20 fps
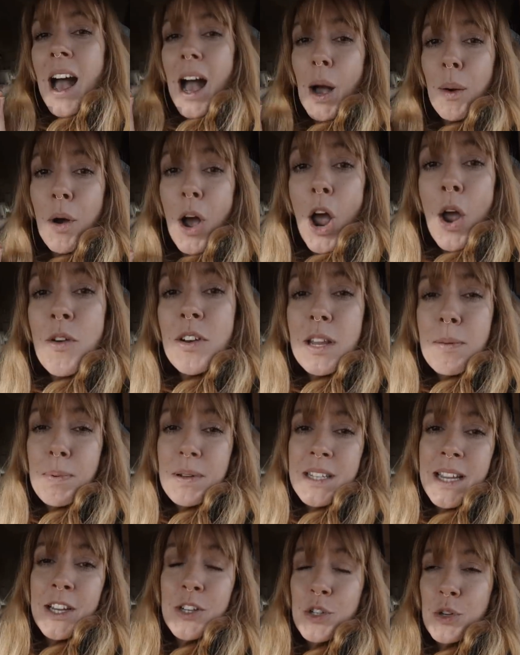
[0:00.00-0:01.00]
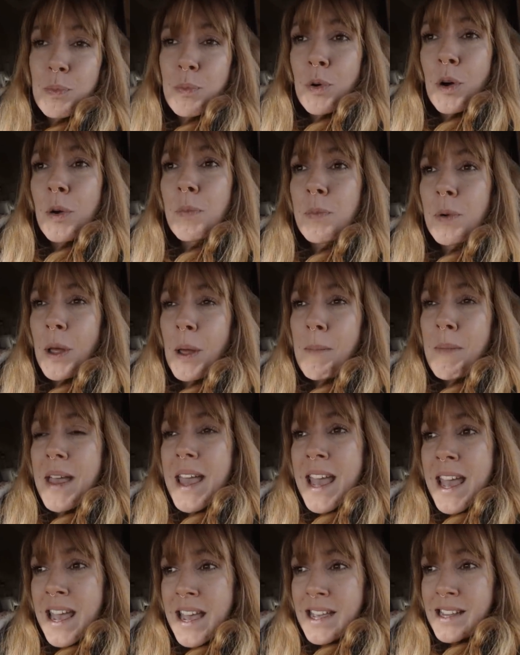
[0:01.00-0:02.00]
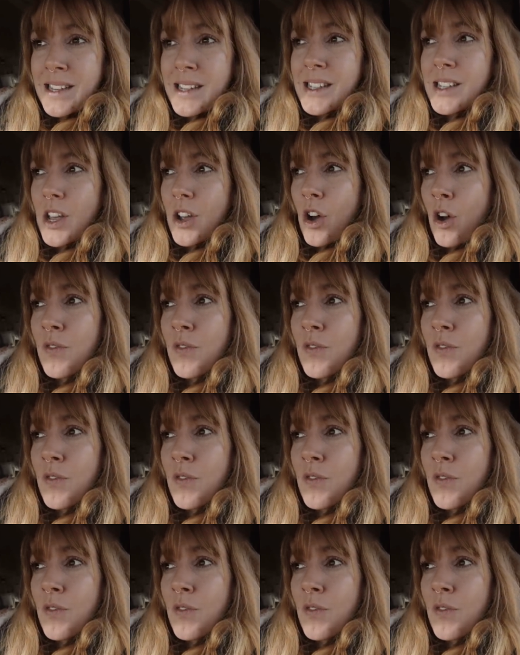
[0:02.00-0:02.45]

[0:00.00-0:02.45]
Our only potential problem is,